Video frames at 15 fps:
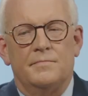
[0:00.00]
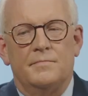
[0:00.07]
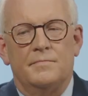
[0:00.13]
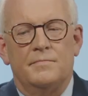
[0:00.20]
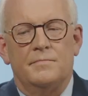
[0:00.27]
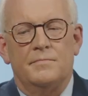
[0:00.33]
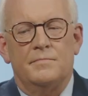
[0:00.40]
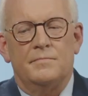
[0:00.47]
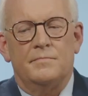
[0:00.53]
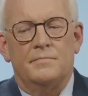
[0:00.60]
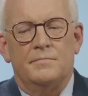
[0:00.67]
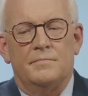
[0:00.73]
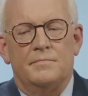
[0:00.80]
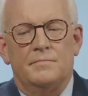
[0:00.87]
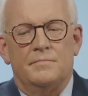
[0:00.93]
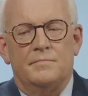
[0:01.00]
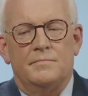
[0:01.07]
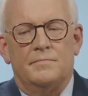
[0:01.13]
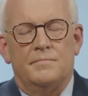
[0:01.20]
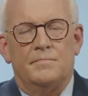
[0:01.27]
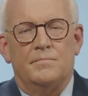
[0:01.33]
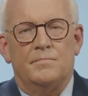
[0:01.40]

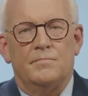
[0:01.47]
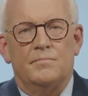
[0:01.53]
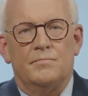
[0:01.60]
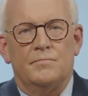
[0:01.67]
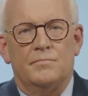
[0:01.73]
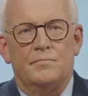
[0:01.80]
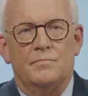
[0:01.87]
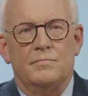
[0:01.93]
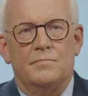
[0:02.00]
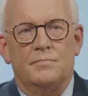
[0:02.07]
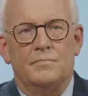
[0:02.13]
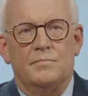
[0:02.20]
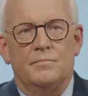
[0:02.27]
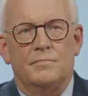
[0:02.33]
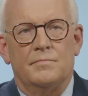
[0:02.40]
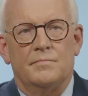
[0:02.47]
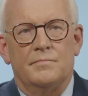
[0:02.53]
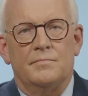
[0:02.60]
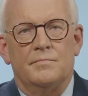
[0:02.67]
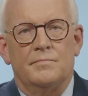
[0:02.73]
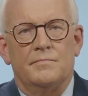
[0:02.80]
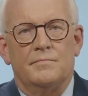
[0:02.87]

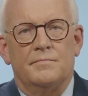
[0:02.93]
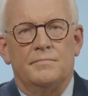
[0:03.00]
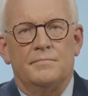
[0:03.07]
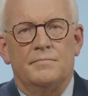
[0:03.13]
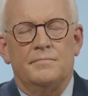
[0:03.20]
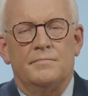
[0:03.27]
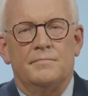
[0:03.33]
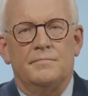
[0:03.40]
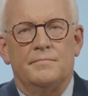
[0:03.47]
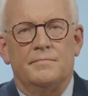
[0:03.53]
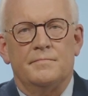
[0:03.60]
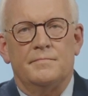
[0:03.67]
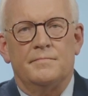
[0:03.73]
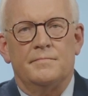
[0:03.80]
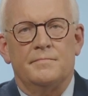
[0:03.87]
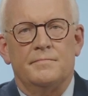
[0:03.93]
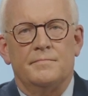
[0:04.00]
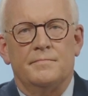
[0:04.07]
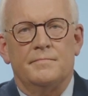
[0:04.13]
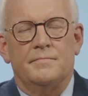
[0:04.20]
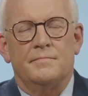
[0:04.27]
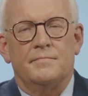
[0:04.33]

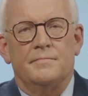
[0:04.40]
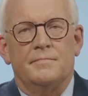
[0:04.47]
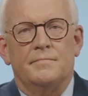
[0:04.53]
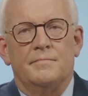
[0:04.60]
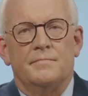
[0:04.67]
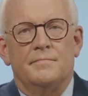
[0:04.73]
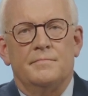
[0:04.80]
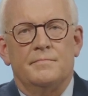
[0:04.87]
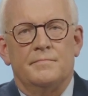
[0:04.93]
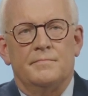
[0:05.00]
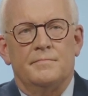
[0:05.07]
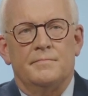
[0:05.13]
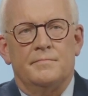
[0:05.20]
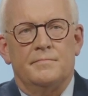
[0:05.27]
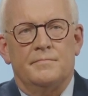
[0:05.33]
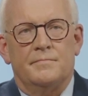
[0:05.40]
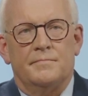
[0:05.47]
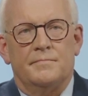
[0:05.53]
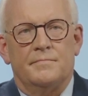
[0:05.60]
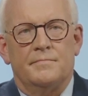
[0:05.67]
The person shown says nothing.